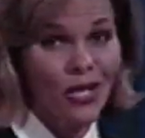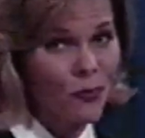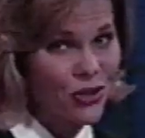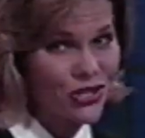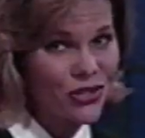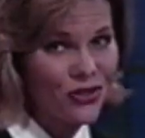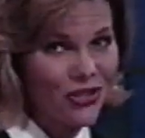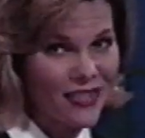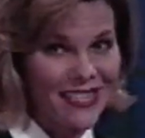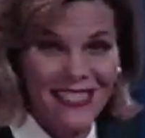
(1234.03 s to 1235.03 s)
We're
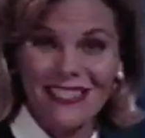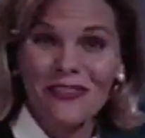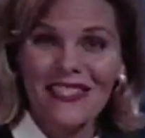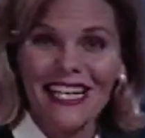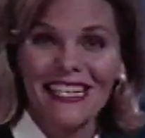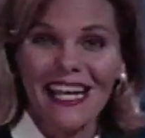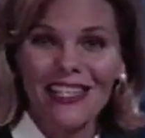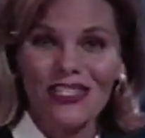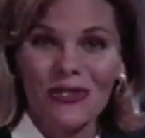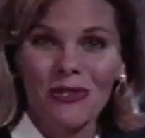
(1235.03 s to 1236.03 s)
sure that this new
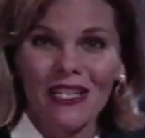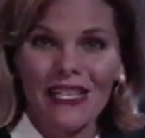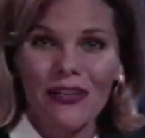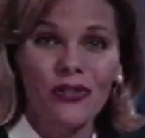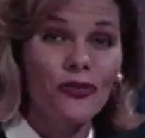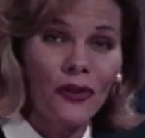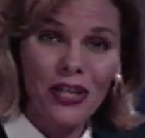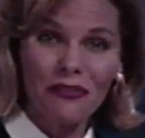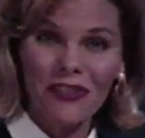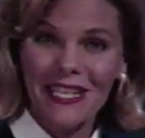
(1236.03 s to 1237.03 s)
technology will allow you
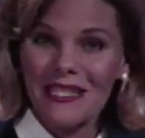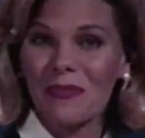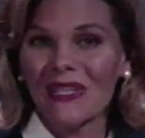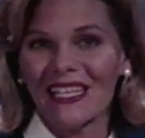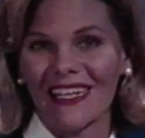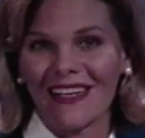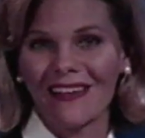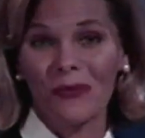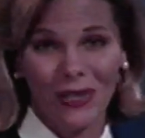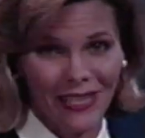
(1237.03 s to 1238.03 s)
greater flexibility
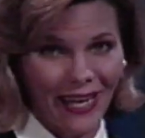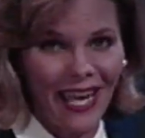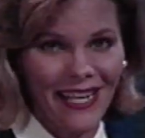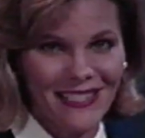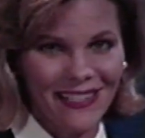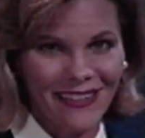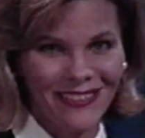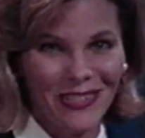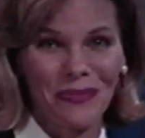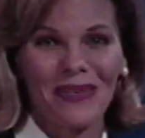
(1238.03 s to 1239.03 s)
while enhancing
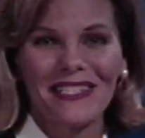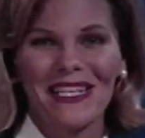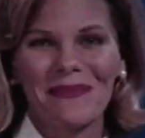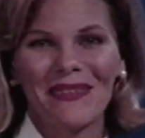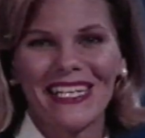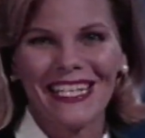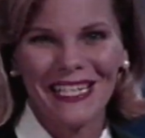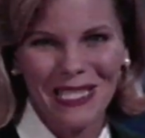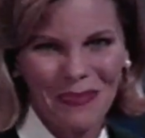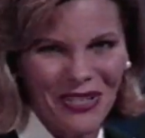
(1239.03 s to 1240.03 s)
your multimedia
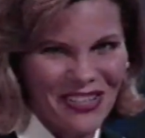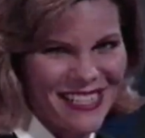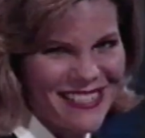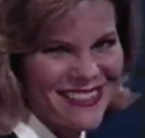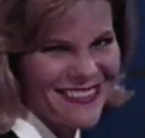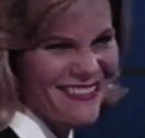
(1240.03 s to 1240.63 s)
experience.